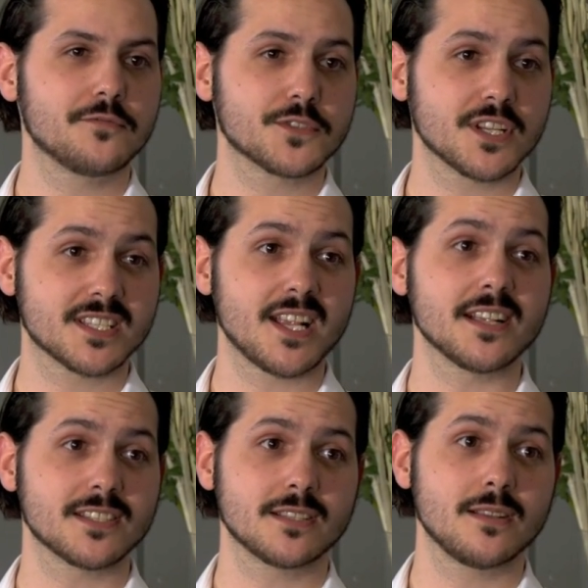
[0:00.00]

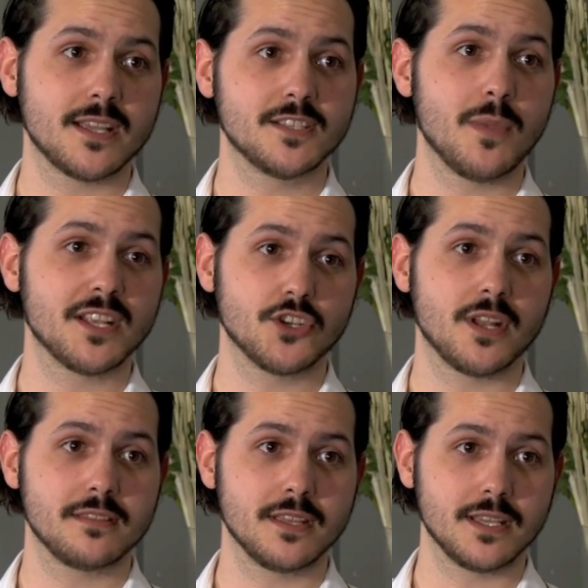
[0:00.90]
Success is measured,
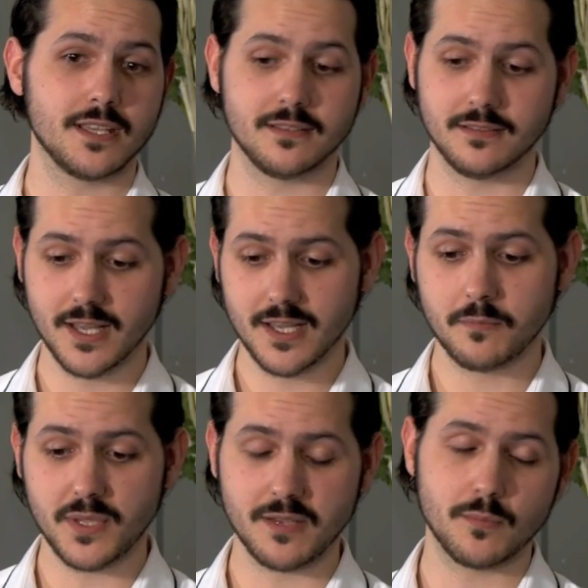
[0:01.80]
I think, in
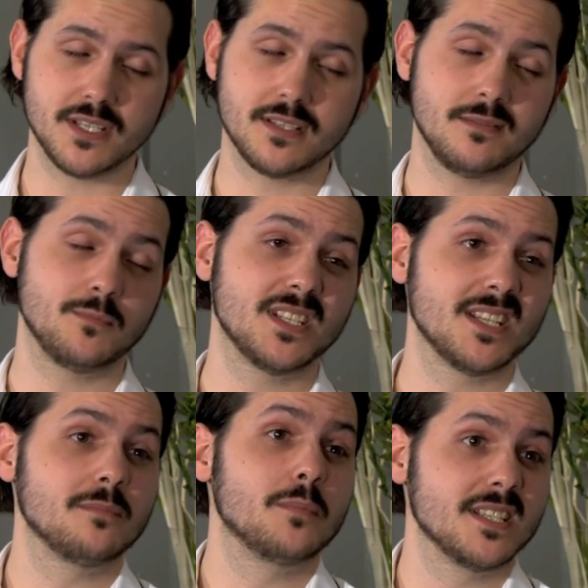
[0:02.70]
being
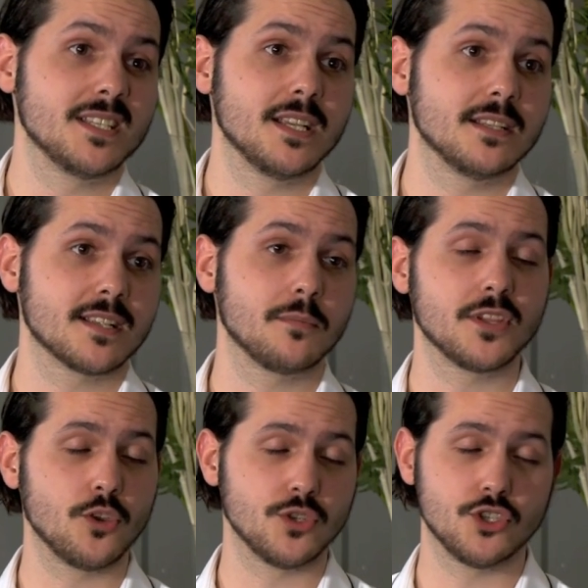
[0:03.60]
busy in
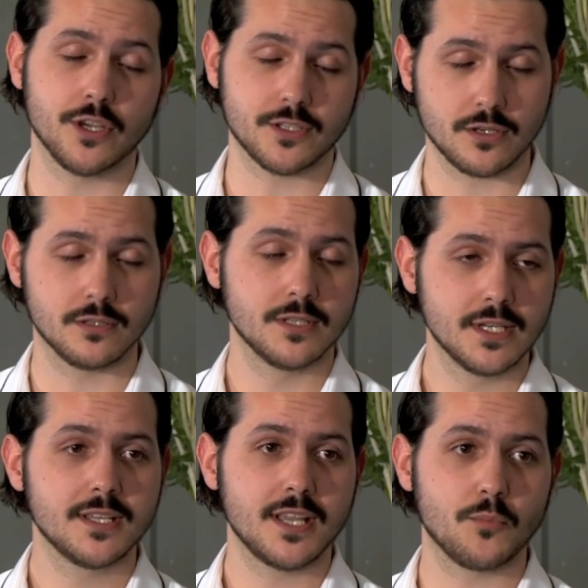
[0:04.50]
something you enjoy. So
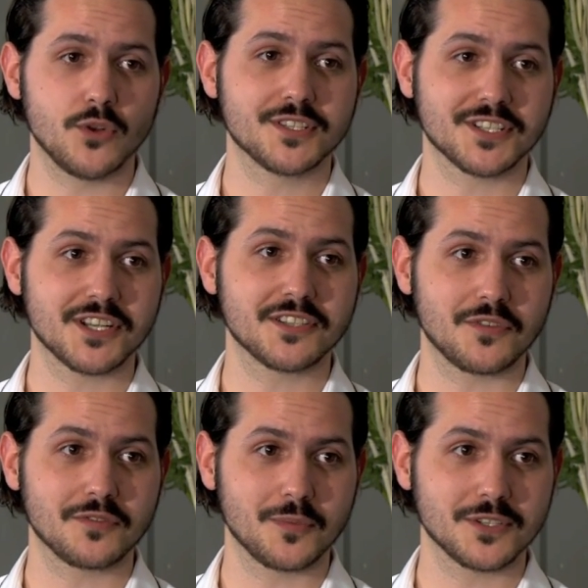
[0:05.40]
yeah, I'm pretty
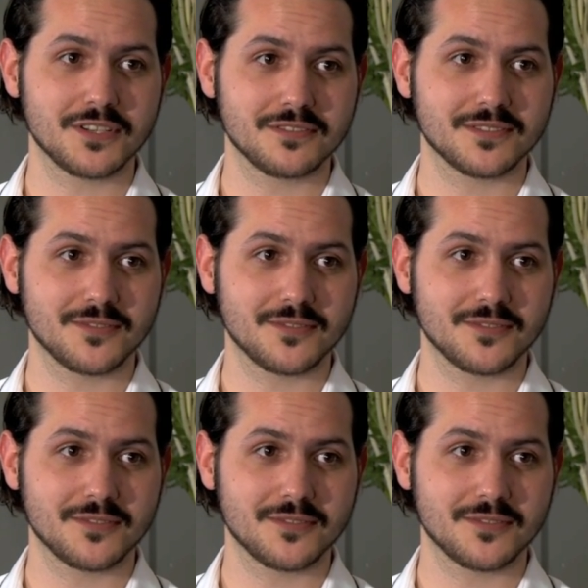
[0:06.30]
successful for myself.